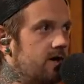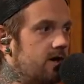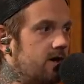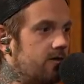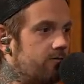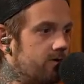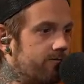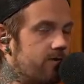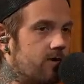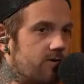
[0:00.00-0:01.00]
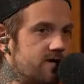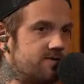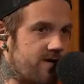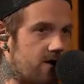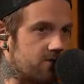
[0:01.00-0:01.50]
room for a
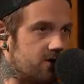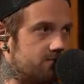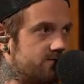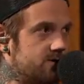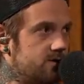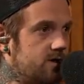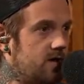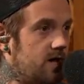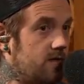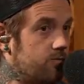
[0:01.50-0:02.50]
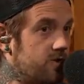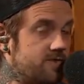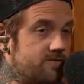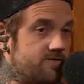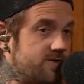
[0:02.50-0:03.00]
range of outcomes, and
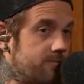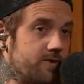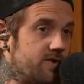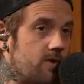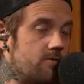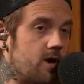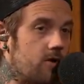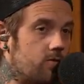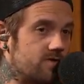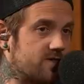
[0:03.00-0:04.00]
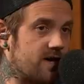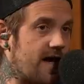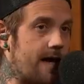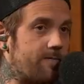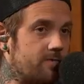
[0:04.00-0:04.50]
we simply don't know what's going to
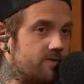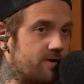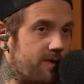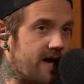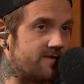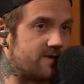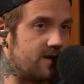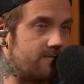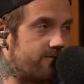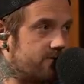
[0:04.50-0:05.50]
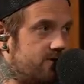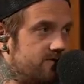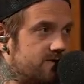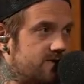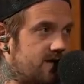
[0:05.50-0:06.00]
happen with the passing game for the
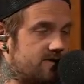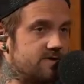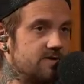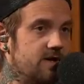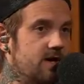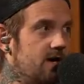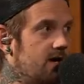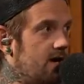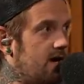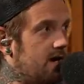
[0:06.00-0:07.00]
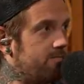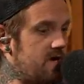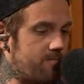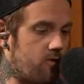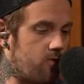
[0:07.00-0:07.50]
Houston Texans. And
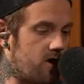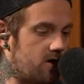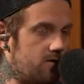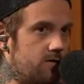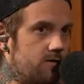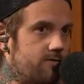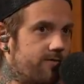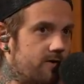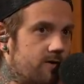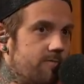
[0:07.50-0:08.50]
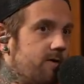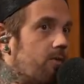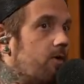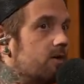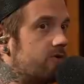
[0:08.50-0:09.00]
people want Fuller.
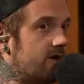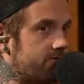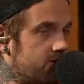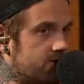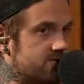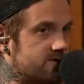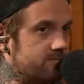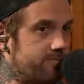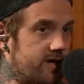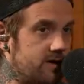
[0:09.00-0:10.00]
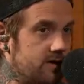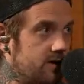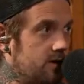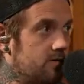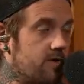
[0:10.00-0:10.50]
People want to draft Cooks, but
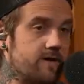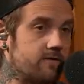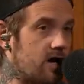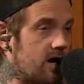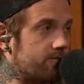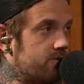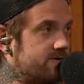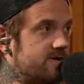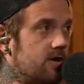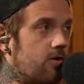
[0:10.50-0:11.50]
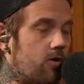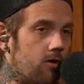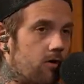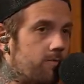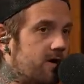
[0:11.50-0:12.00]
Randall Cobb could see a
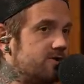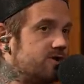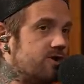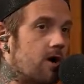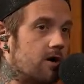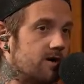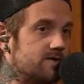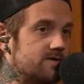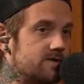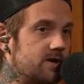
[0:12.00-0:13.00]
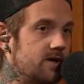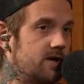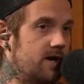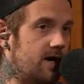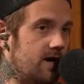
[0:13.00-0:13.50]
whole bunch of targets
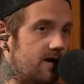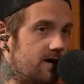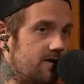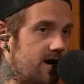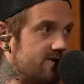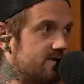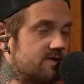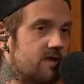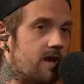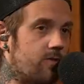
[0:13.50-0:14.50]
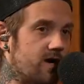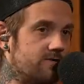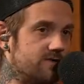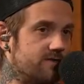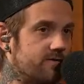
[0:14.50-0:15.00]
as the slot wide
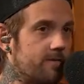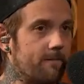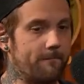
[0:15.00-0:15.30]
receiver.